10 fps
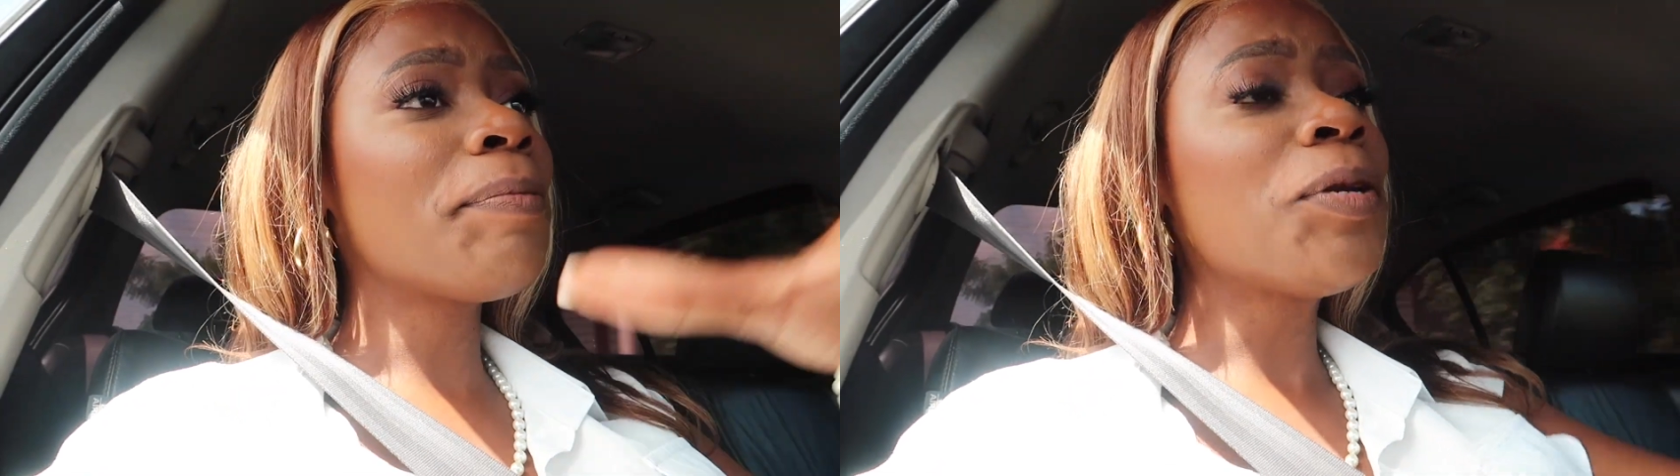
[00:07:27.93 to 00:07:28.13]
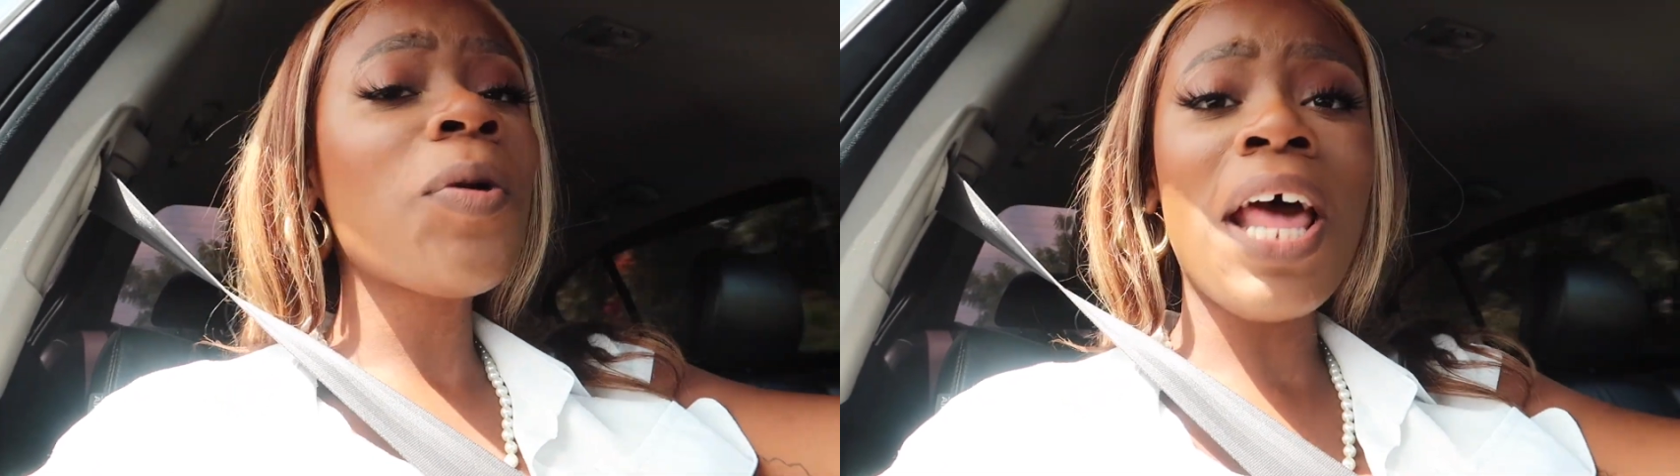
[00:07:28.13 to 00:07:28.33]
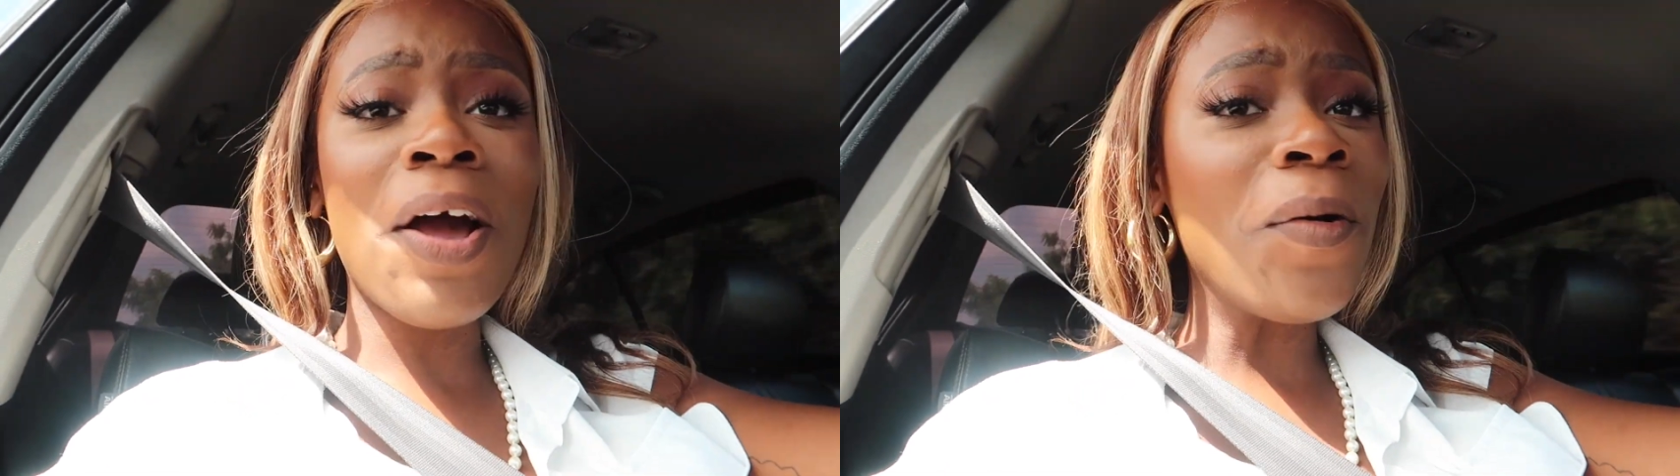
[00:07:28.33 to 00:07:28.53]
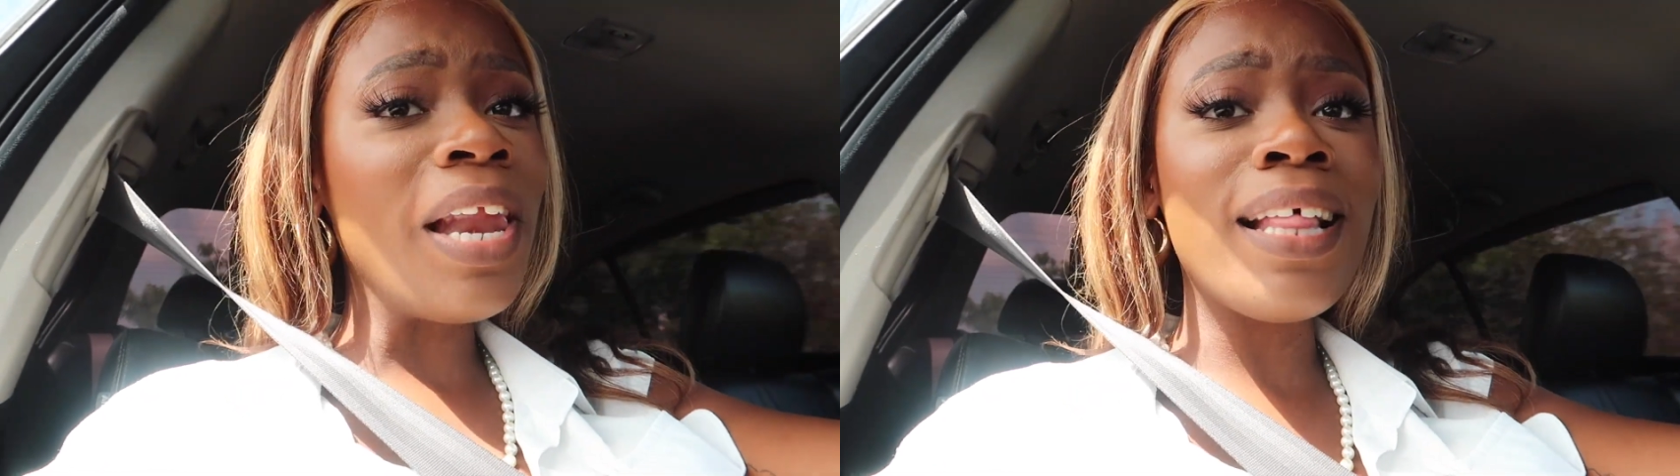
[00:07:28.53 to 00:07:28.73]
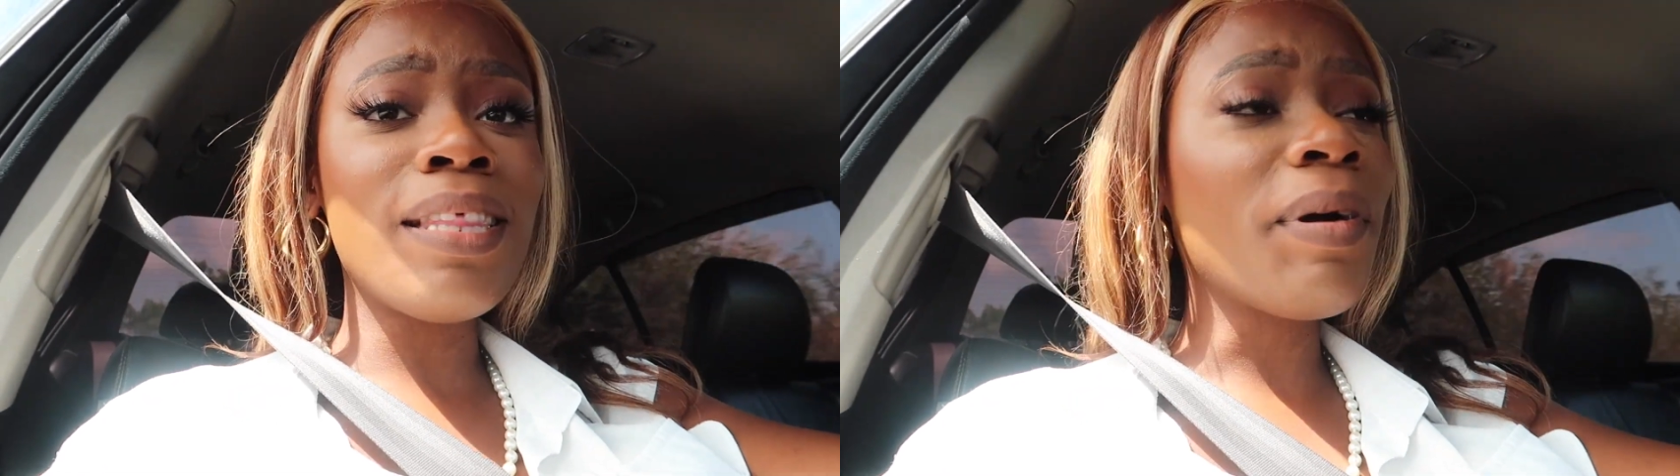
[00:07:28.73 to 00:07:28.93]
I know the
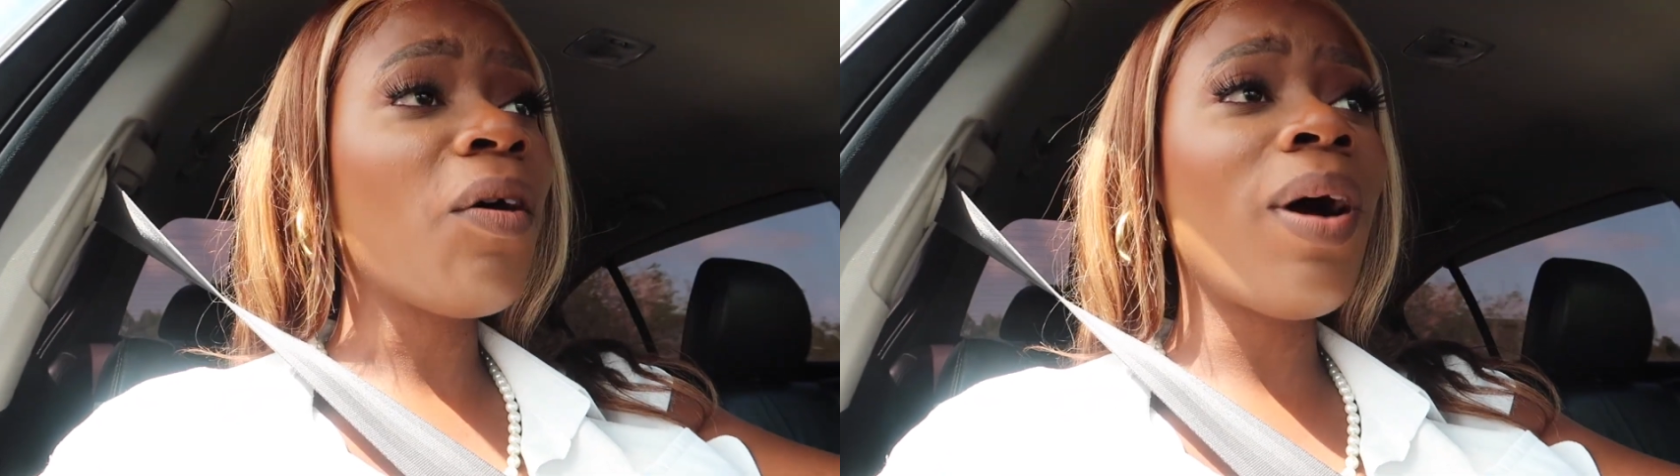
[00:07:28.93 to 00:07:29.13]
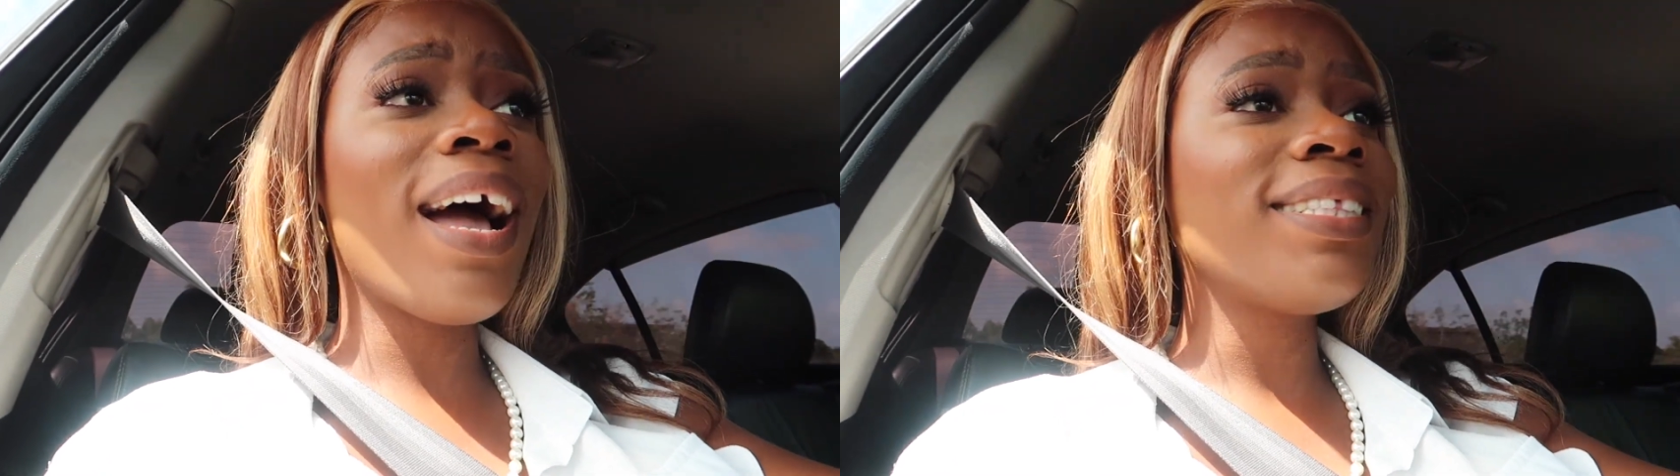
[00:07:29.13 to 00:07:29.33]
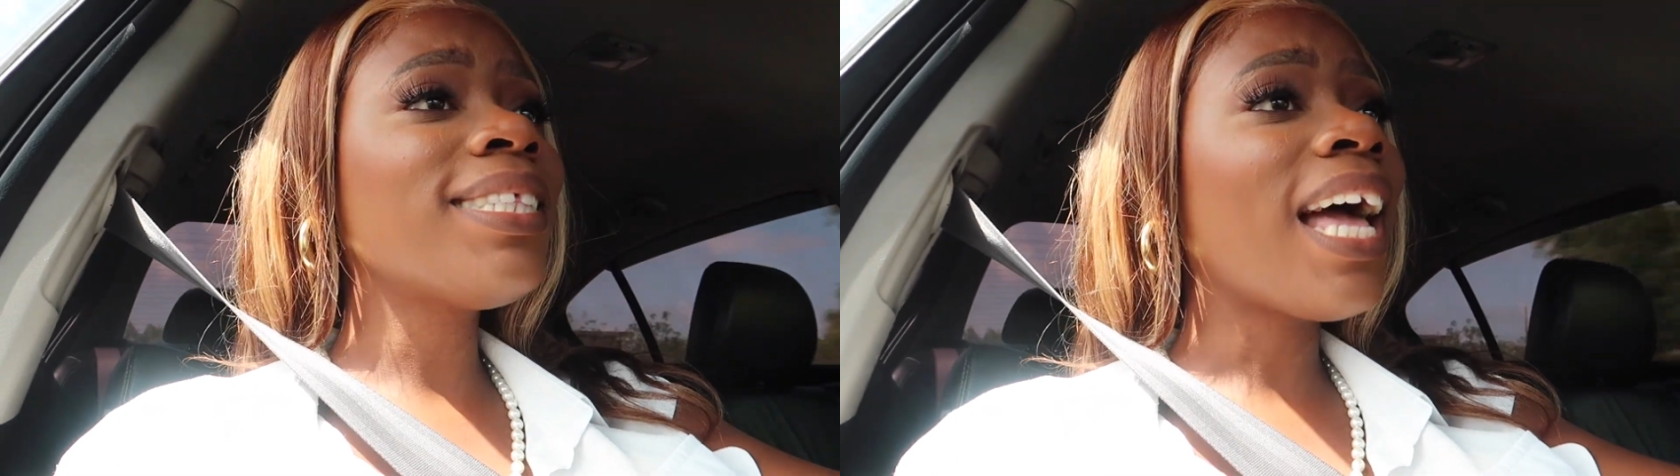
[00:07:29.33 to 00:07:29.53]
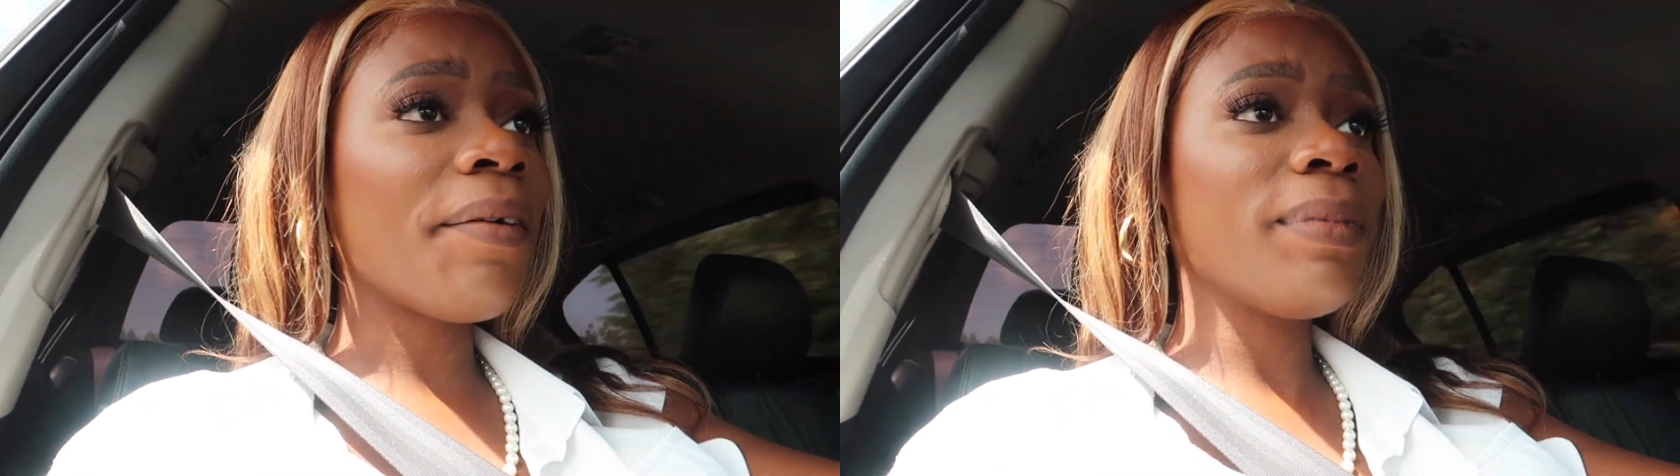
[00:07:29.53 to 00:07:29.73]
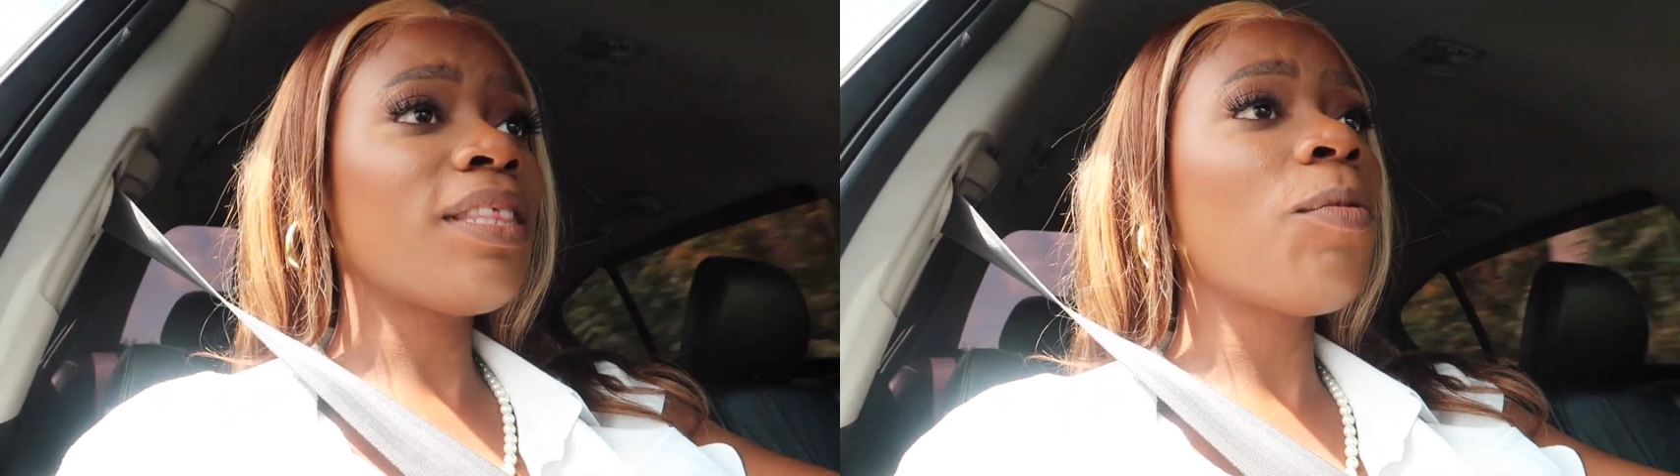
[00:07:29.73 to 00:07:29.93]
Angolans are going to attack me,